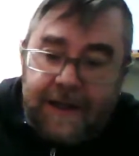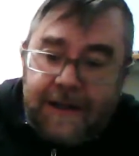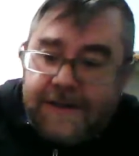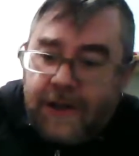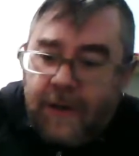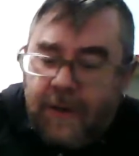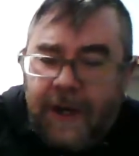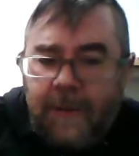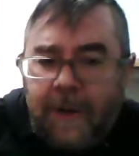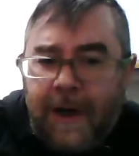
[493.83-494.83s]
So when
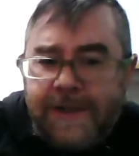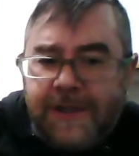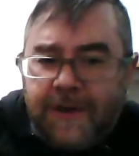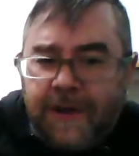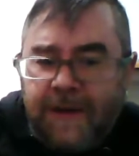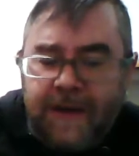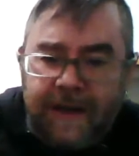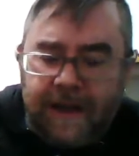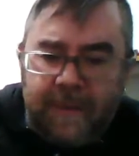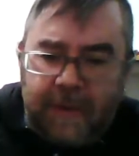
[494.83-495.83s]
I was doing
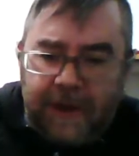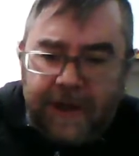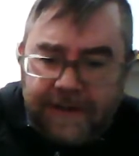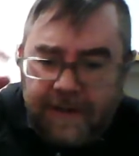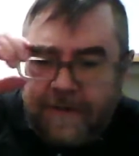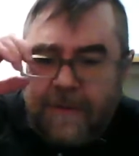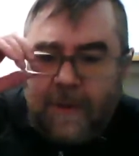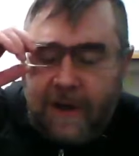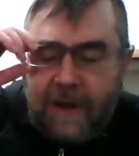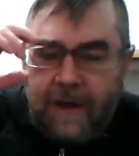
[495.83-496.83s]
the predictor
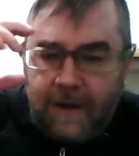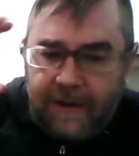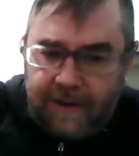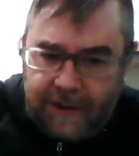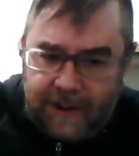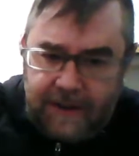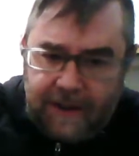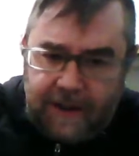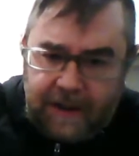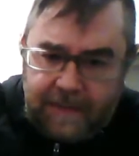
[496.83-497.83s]
for
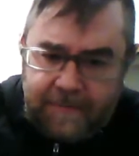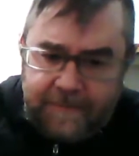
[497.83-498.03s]
the